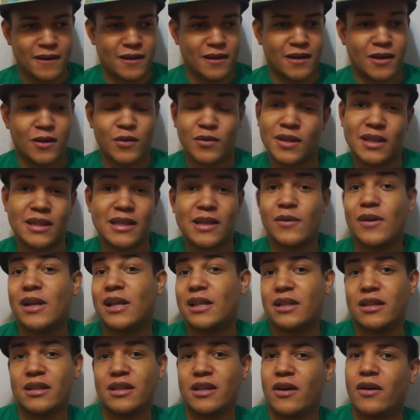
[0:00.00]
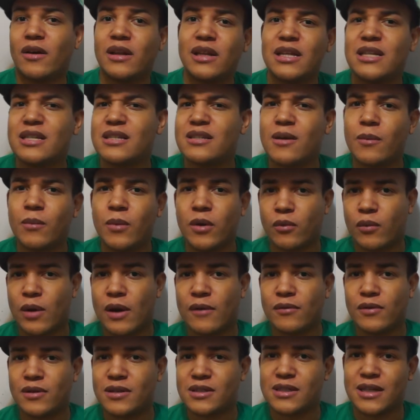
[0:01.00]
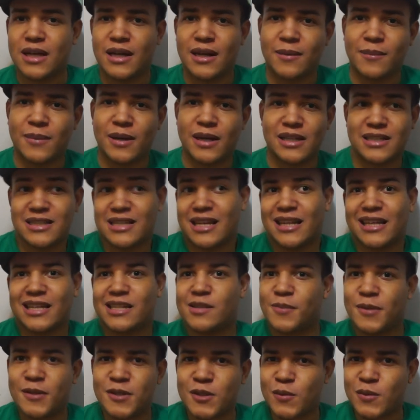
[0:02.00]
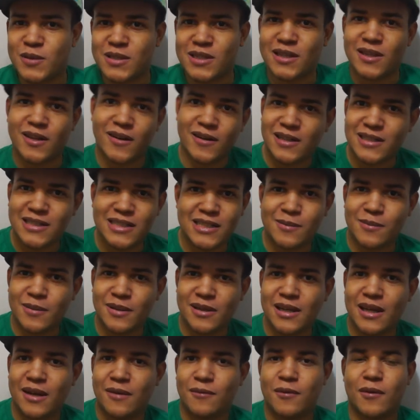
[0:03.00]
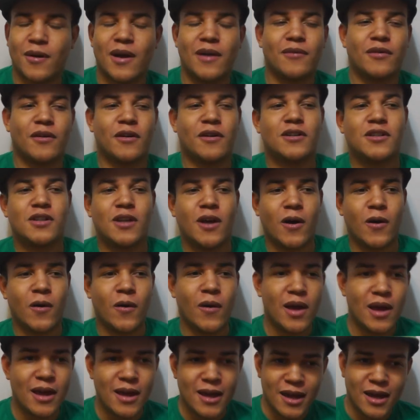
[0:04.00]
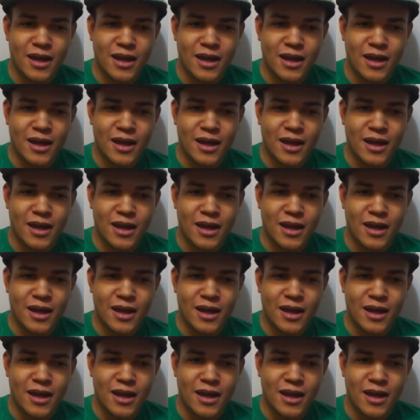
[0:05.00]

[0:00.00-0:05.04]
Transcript: you think they would you know at least somewhat reference that. I mean, it's not like Splinter was in there because he'd been dead forever, so.